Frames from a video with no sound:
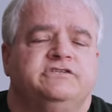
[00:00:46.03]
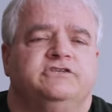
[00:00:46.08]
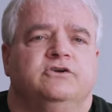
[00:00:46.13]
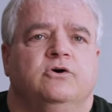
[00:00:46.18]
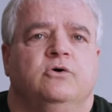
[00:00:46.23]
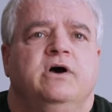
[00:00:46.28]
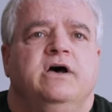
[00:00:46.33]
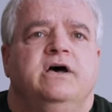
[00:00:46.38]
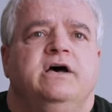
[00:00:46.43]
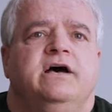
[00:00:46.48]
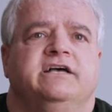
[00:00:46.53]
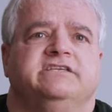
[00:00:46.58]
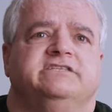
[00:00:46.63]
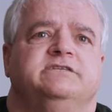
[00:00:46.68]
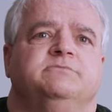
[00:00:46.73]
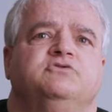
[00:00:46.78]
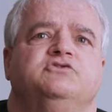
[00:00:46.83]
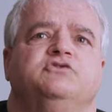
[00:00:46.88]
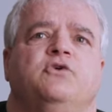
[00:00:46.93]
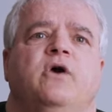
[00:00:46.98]
So a
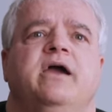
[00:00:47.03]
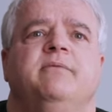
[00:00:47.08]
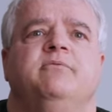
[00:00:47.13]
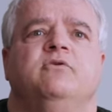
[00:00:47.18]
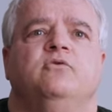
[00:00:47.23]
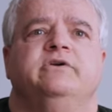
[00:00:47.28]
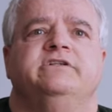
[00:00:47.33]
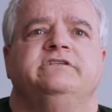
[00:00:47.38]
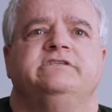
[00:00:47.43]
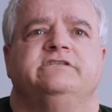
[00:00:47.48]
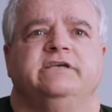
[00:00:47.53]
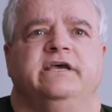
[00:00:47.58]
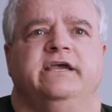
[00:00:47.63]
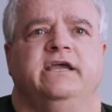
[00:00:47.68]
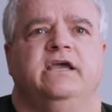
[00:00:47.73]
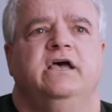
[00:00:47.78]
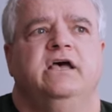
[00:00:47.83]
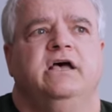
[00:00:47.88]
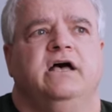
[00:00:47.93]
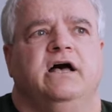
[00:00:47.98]
subscriber would
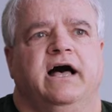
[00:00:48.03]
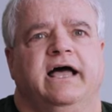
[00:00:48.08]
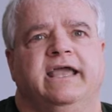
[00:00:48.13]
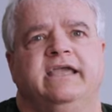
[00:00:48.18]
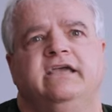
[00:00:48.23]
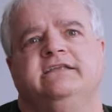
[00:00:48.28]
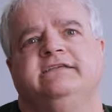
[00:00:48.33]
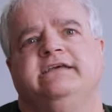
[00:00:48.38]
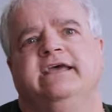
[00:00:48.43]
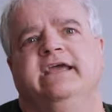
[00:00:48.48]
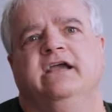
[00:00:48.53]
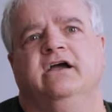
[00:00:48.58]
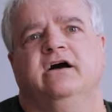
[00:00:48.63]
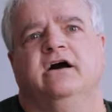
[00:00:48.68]
say, I could take